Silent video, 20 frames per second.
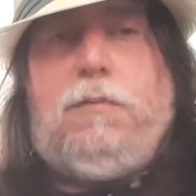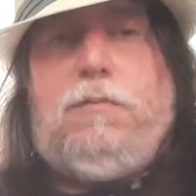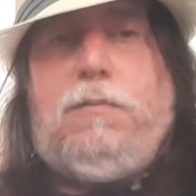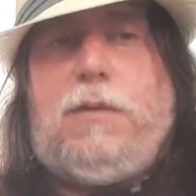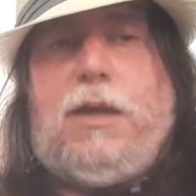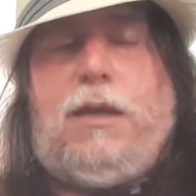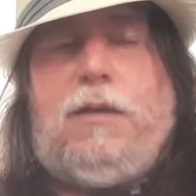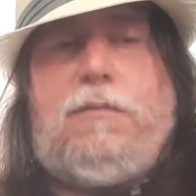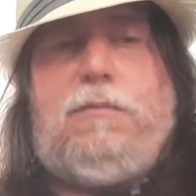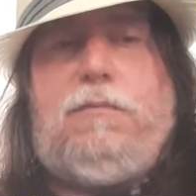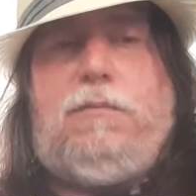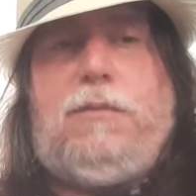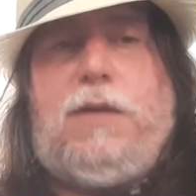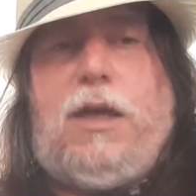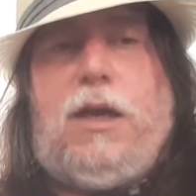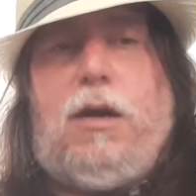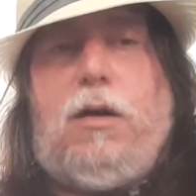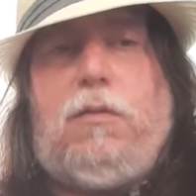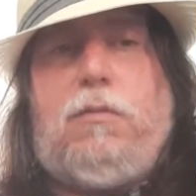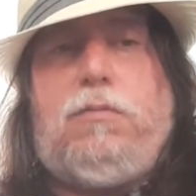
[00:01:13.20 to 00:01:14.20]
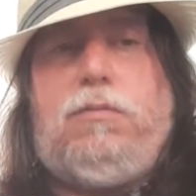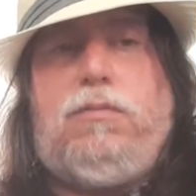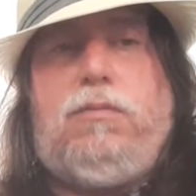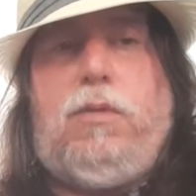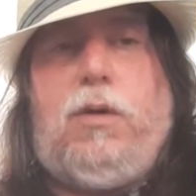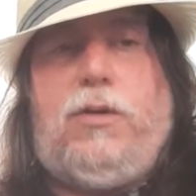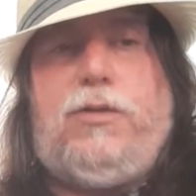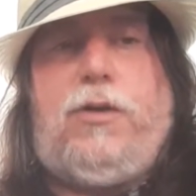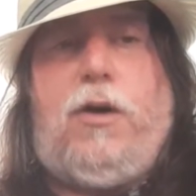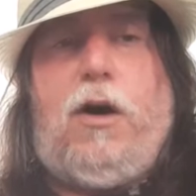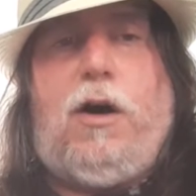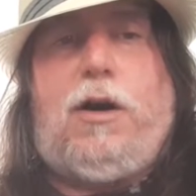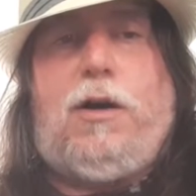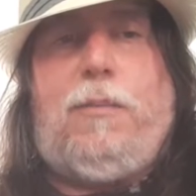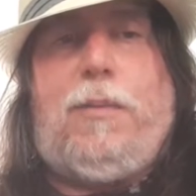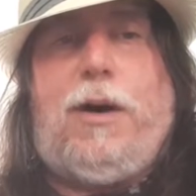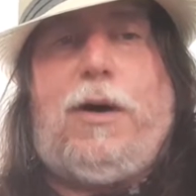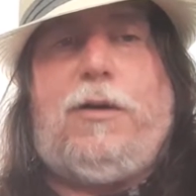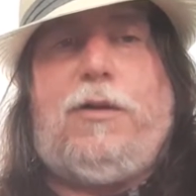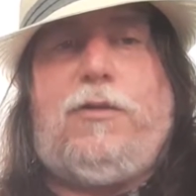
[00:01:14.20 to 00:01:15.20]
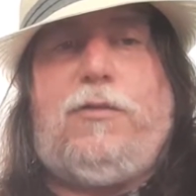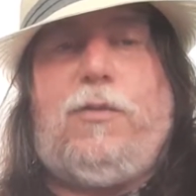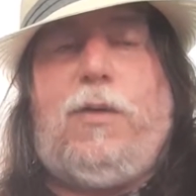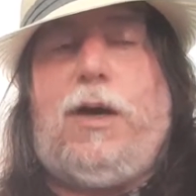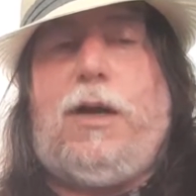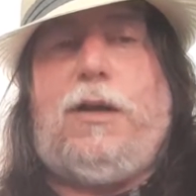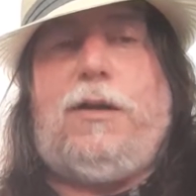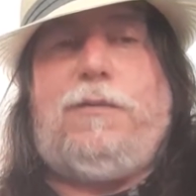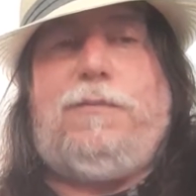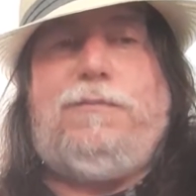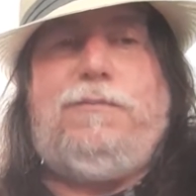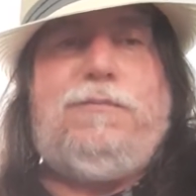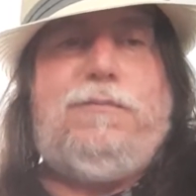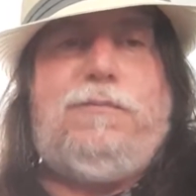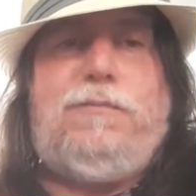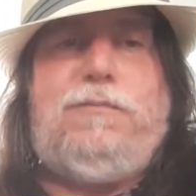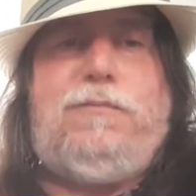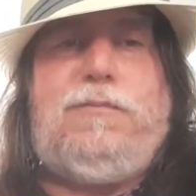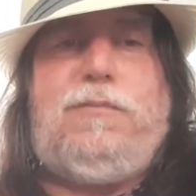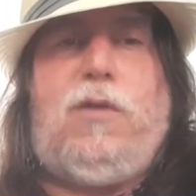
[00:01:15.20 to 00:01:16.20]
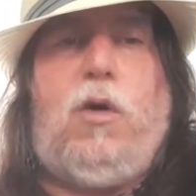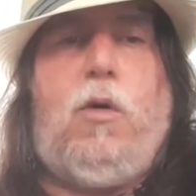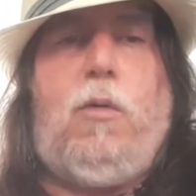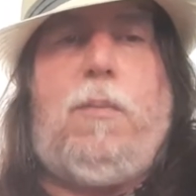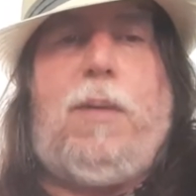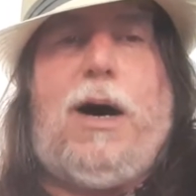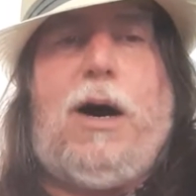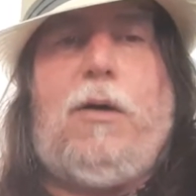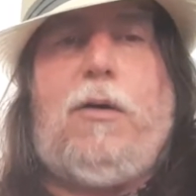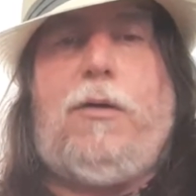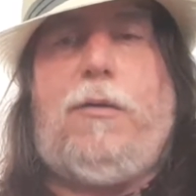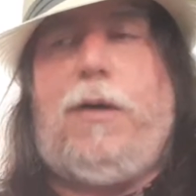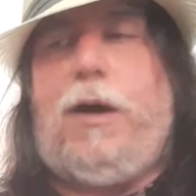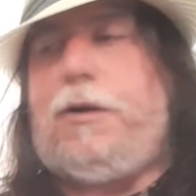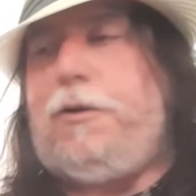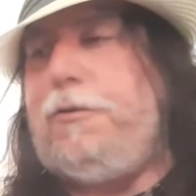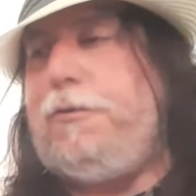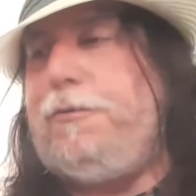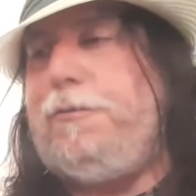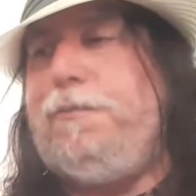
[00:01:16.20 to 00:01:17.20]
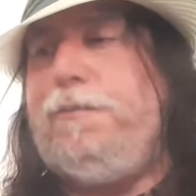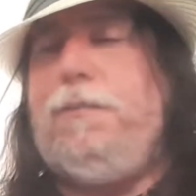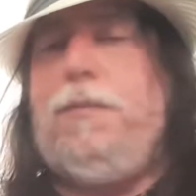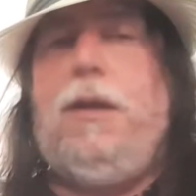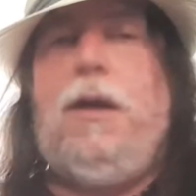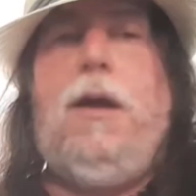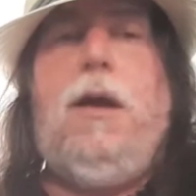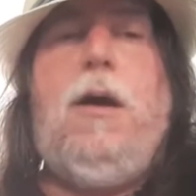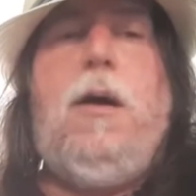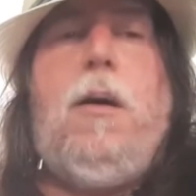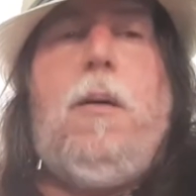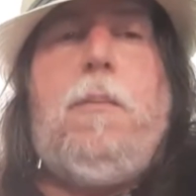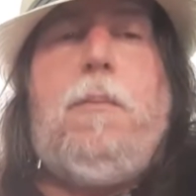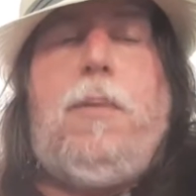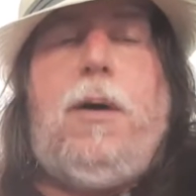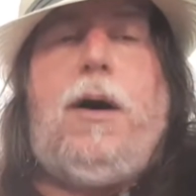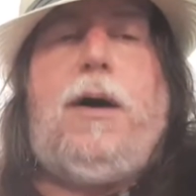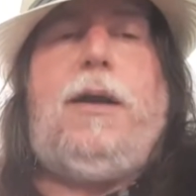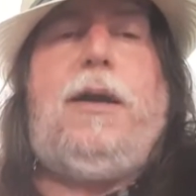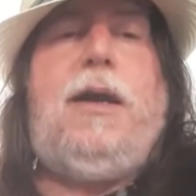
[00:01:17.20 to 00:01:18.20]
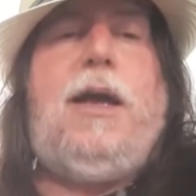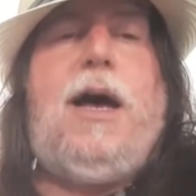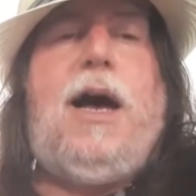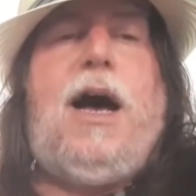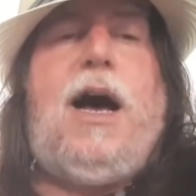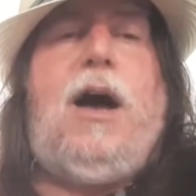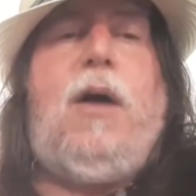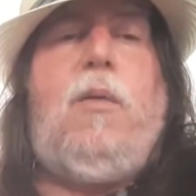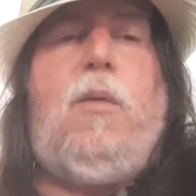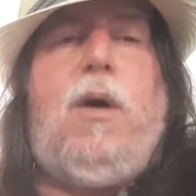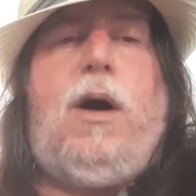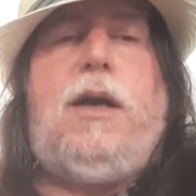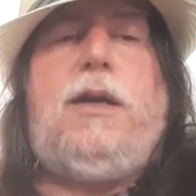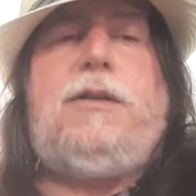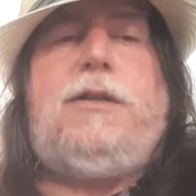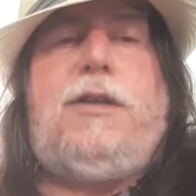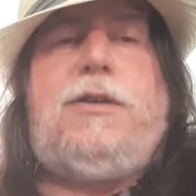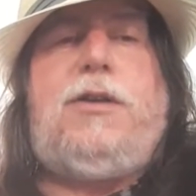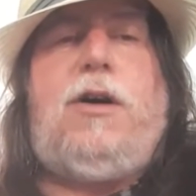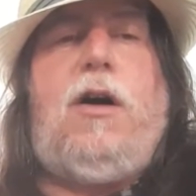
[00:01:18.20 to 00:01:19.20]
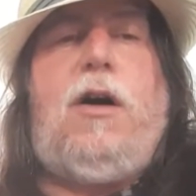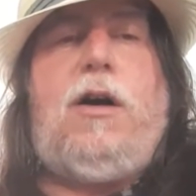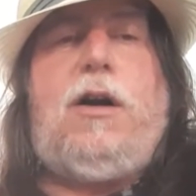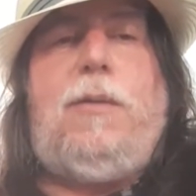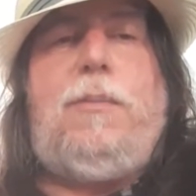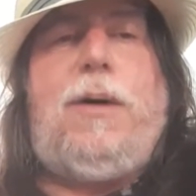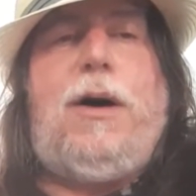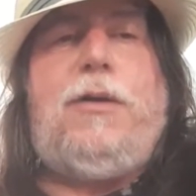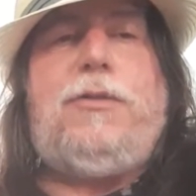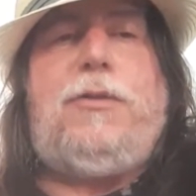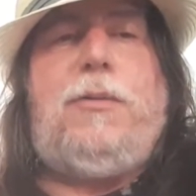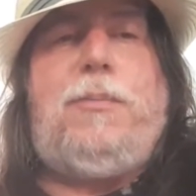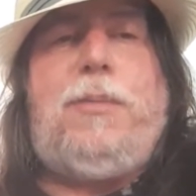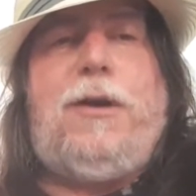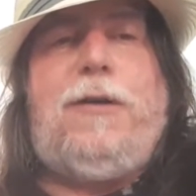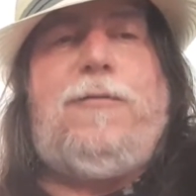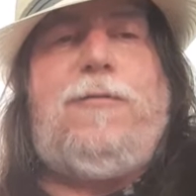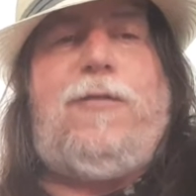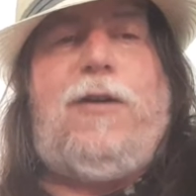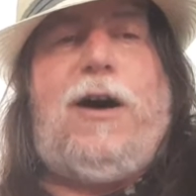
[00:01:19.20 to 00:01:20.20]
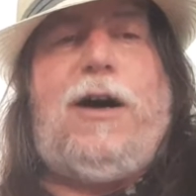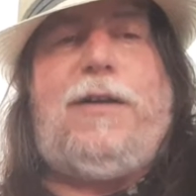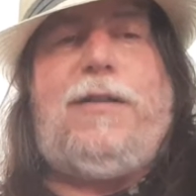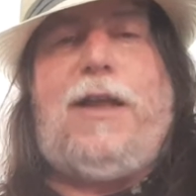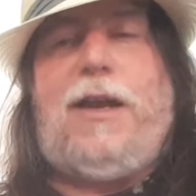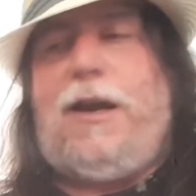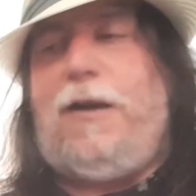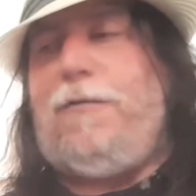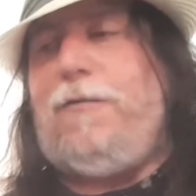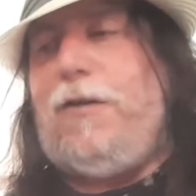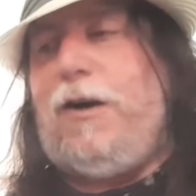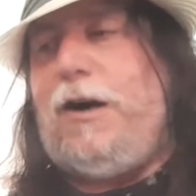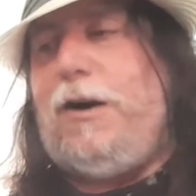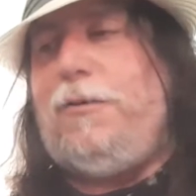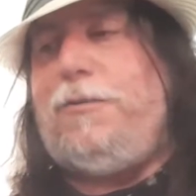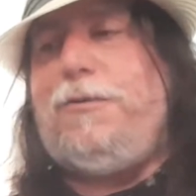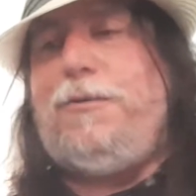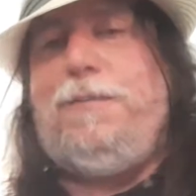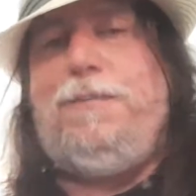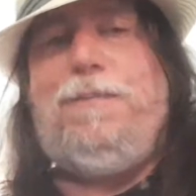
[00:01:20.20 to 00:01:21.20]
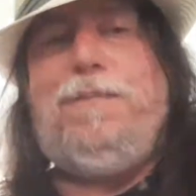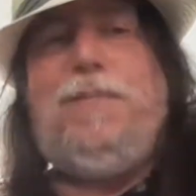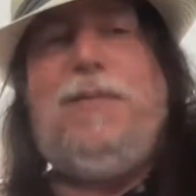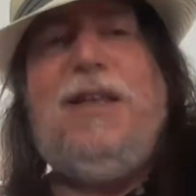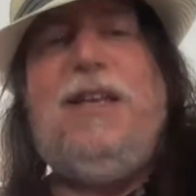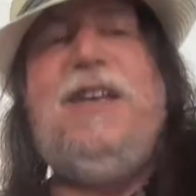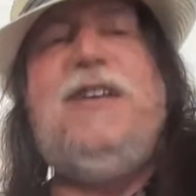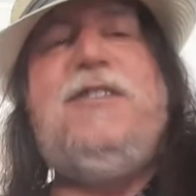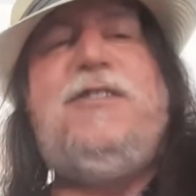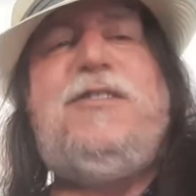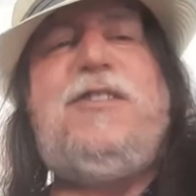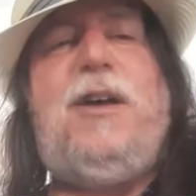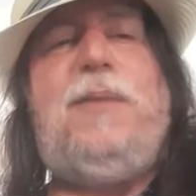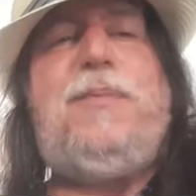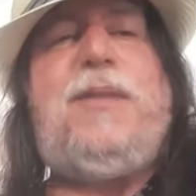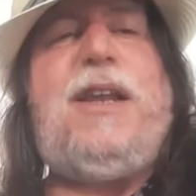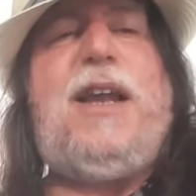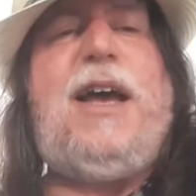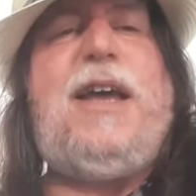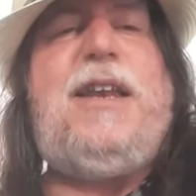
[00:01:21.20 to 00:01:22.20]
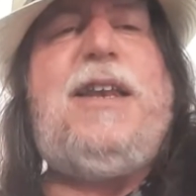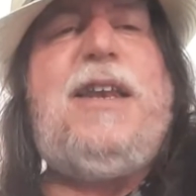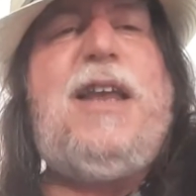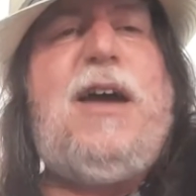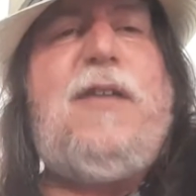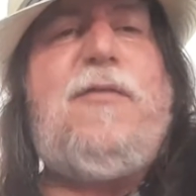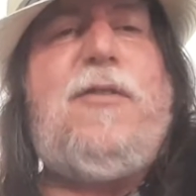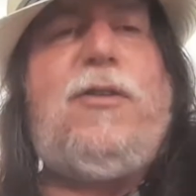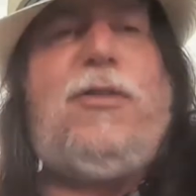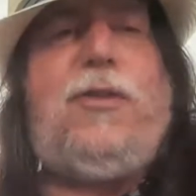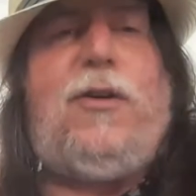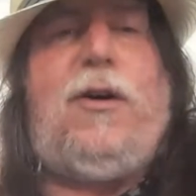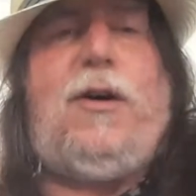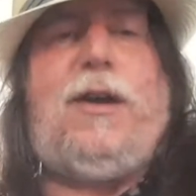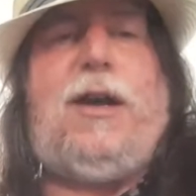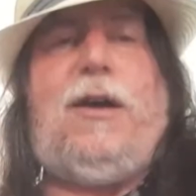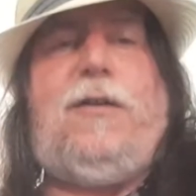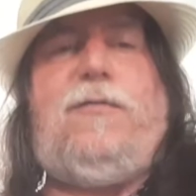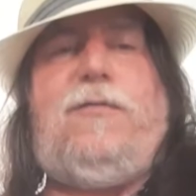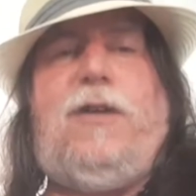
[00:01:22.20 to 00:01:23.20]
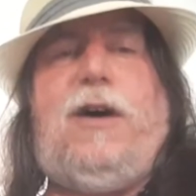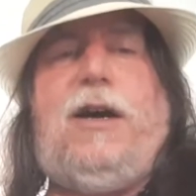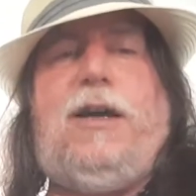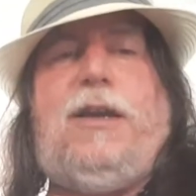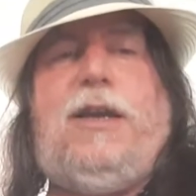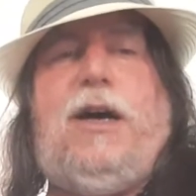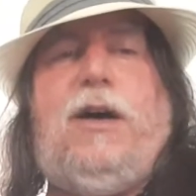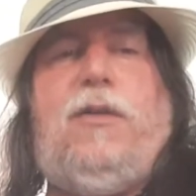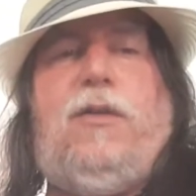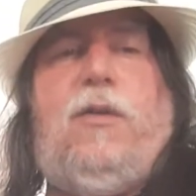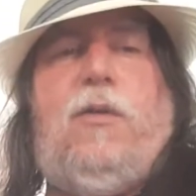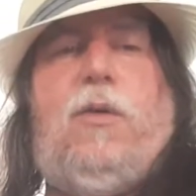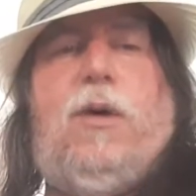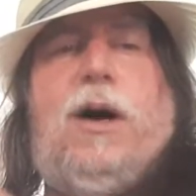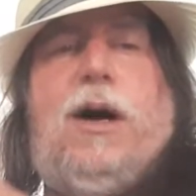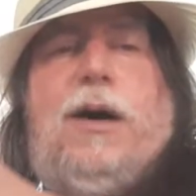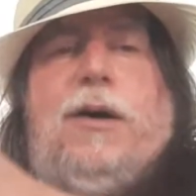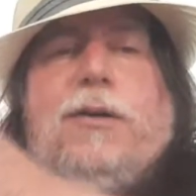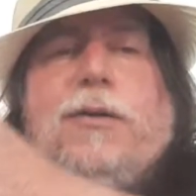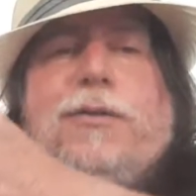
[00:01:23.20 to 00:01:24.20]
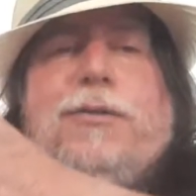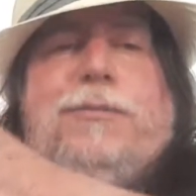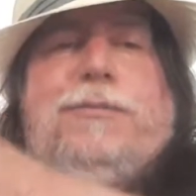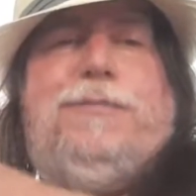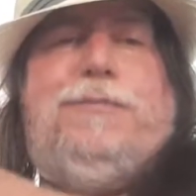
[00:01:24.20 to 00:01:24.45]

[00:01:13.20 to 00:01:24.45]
That, you know, we'll talk about as well. Old Power record. But I wanted to talk about the big find that I found. Something I never thought I'd find out in the wild.